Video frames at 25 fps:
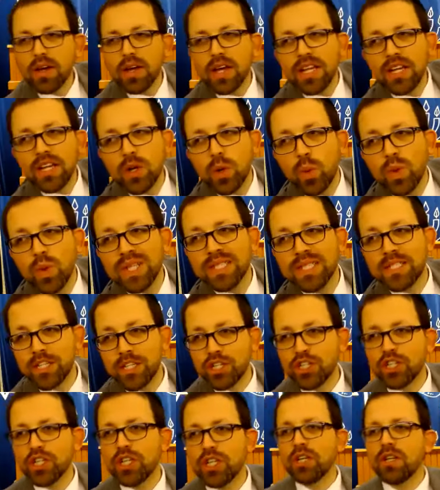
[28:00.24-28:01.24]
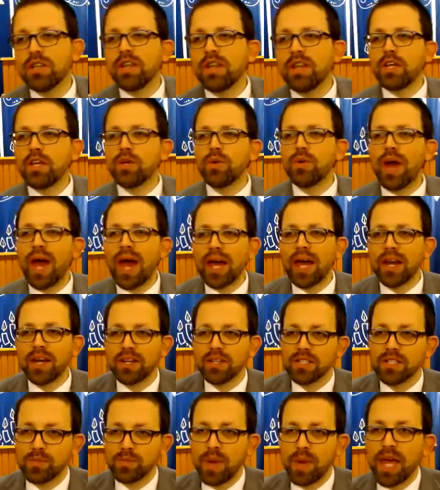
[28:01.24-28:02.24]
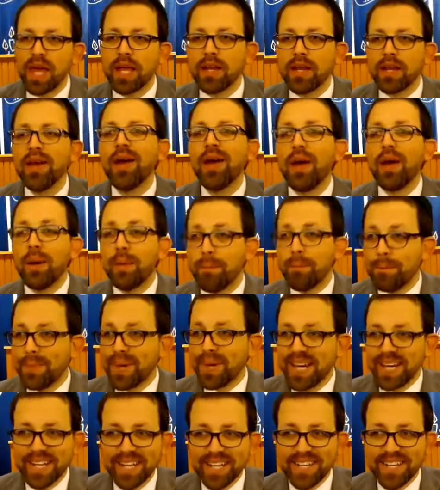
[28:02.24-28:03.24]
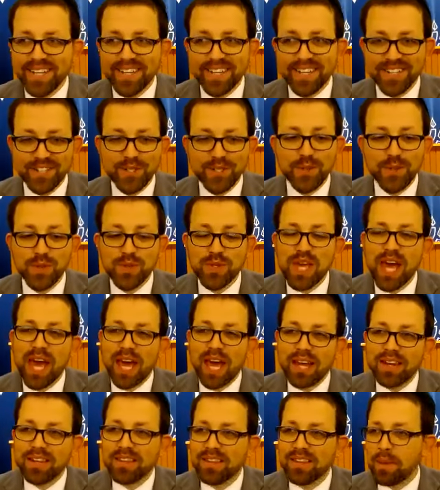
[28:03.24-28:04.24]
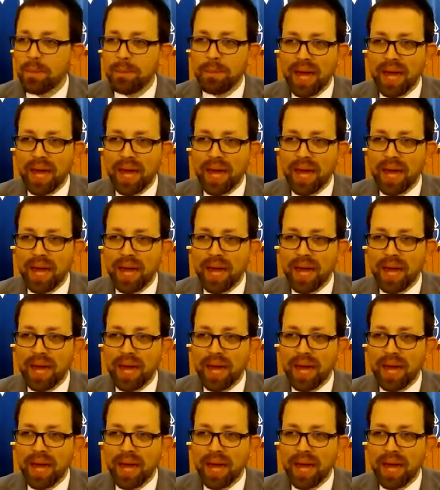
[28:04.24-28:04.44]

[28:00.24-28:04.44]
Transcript: inquisition that you had in Spain, but Jews had to